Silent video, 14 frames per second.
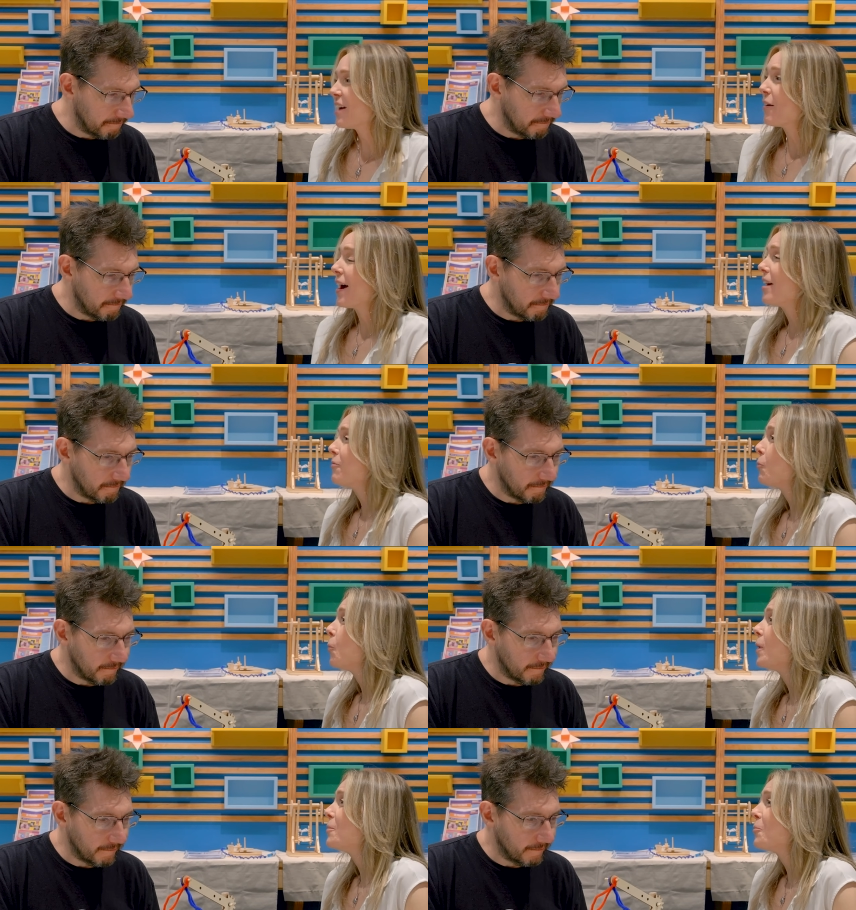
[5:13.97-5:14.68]
Speaker 1: Now, I have
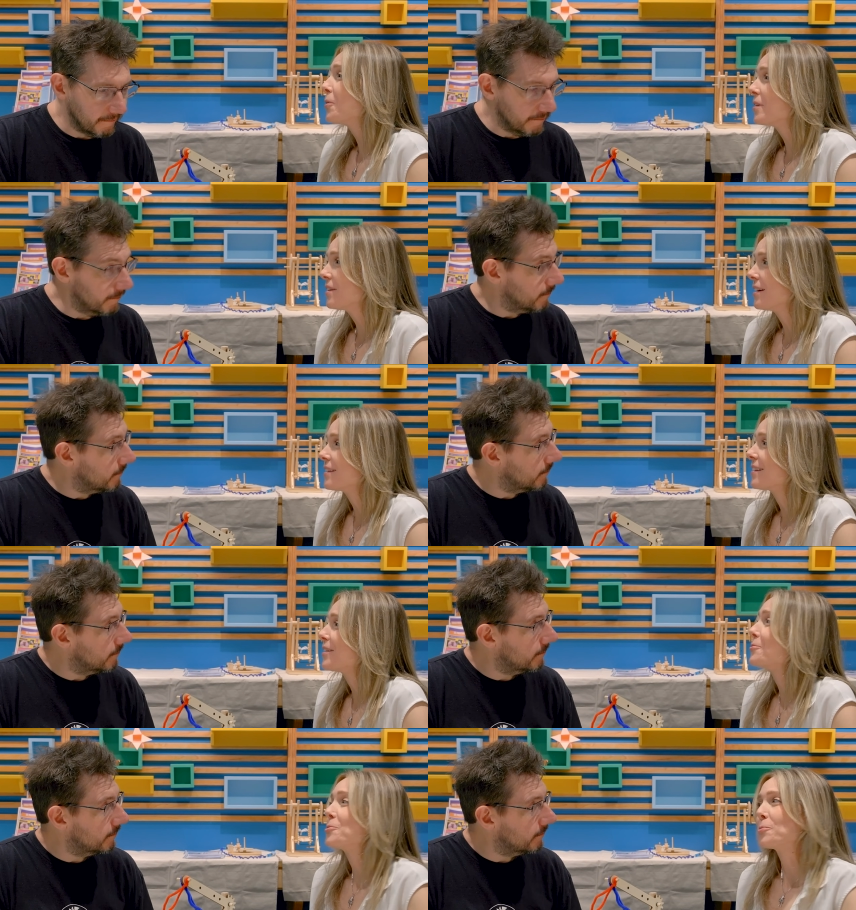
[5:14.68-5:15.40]
one more thing
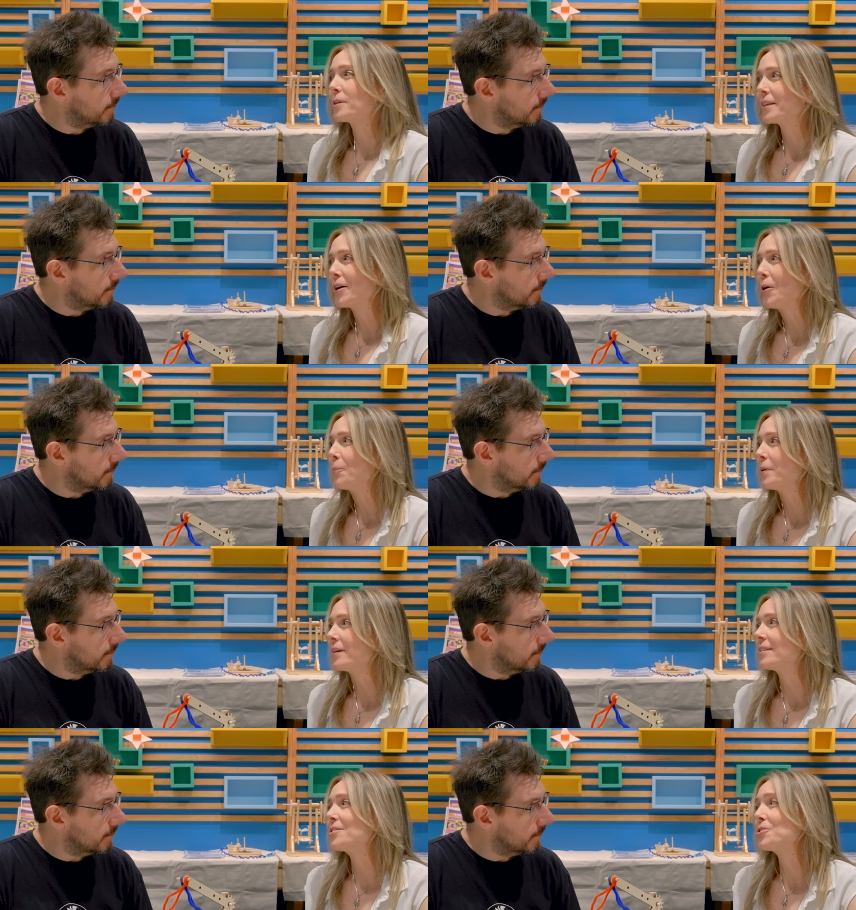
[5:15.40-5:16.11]
that I was really
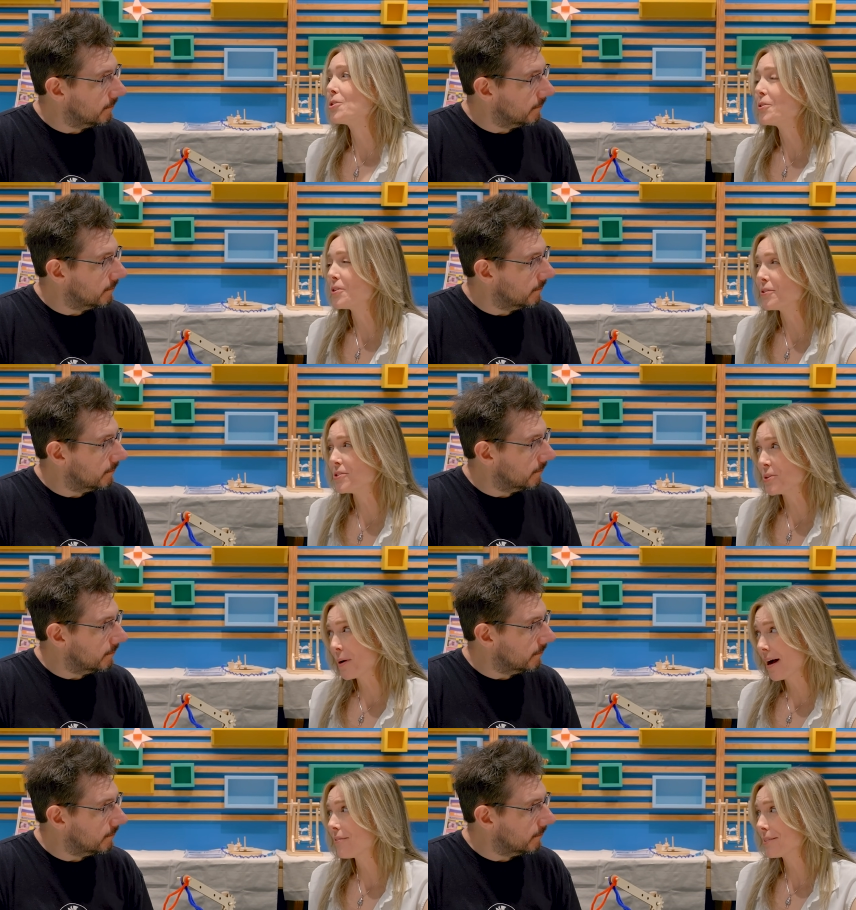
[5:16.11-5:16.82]
hoping to show you. Do
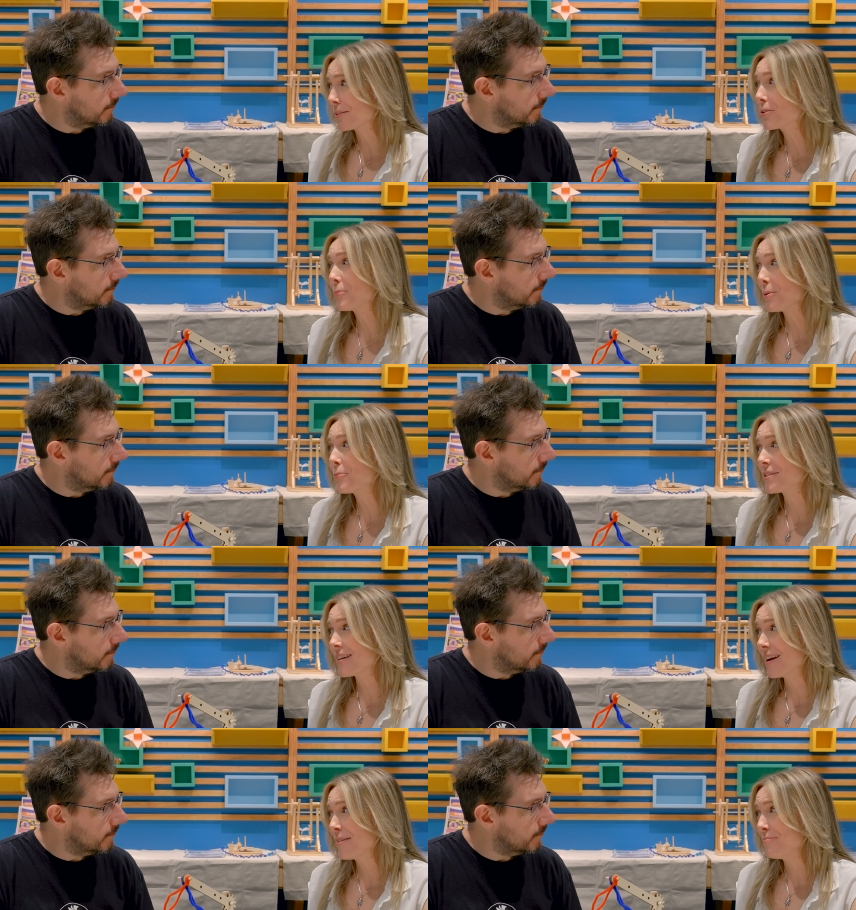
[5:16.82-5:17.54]
you have a little bit
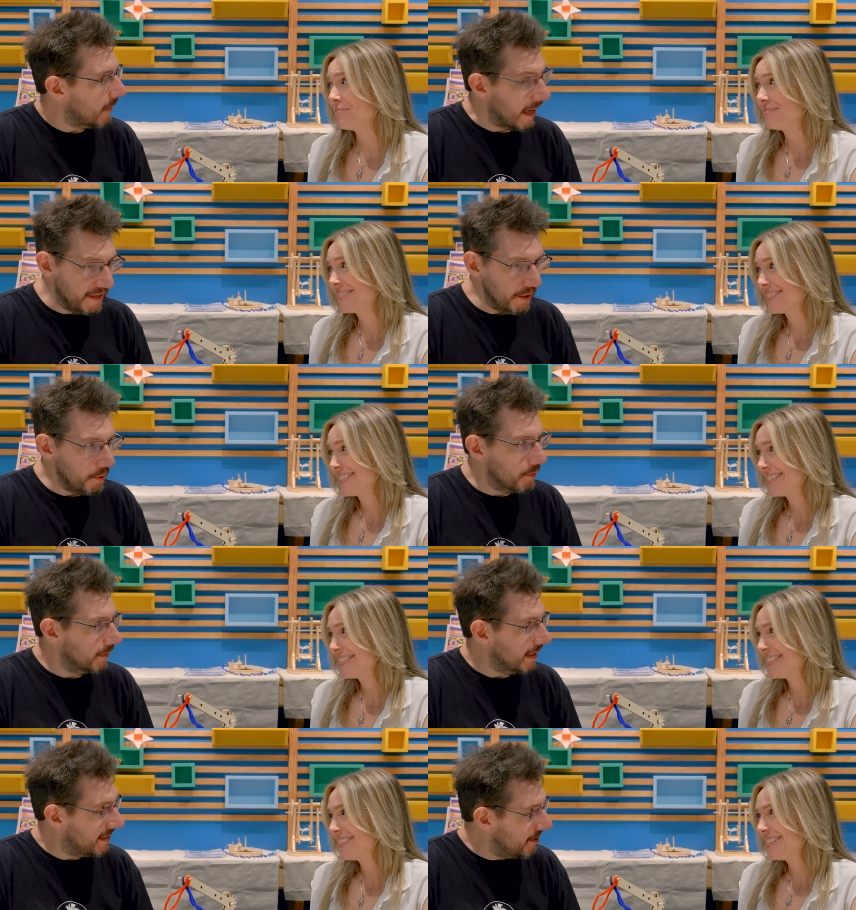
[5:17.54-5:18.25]
more time?
Speaker 2: I
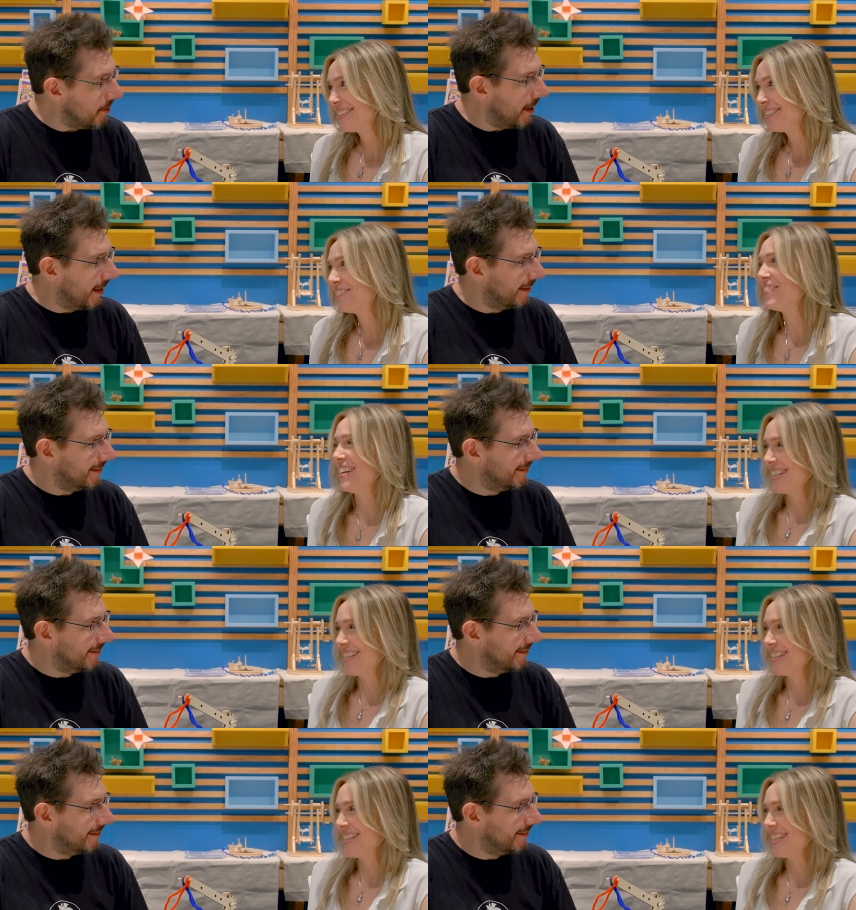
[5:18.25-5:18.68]
do. Let's do it.